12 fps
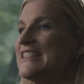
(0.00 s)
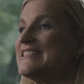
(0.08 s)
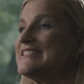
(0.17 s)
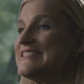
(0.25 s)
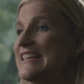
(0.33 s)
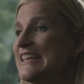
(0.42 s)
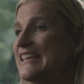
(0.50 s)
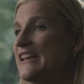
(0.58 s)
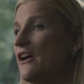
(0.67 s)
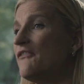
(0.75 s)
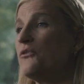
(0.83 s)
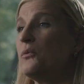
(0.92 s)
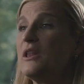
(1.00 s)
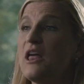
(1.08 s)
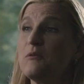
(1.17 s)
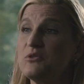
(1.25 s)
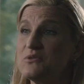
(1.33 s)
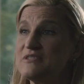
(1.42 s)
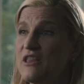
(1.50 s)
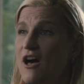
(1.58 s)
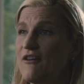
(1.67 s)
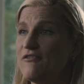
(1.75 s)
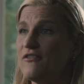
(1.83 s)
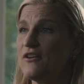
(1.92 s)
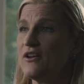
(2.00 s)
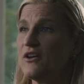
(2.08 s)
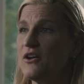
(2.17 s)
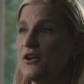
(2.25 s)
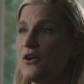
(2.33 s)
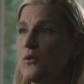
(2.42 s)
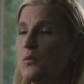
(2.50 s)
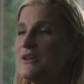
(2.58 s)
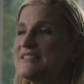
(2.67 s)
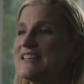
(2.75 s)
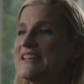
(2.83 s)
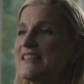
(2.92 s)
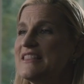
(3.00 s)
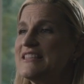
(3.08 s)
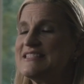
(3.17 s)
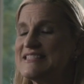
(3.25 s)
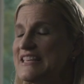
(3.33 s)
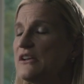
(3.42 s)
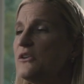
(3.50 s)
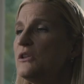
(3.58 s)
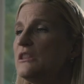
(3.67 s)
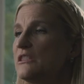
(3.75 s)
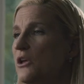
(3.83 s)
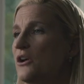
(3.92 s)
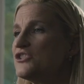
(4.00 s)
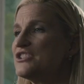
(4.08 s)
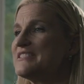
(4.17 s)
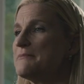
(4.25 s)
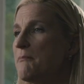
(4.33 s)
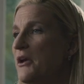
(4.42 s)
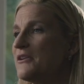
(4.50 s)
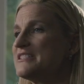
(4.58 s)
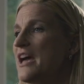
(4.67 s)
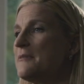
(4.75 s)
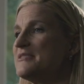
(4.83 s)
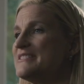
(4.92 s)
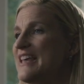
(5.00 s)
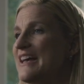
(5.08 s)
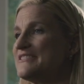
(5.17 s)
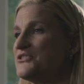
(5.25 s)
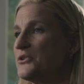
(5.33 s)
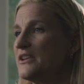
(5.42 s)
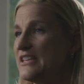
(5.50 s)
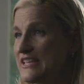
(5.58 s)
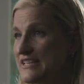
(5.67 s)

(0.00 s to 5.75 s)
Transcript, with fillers: The sinking of the Wilhelm Gustloff was the single largest maritime disaster in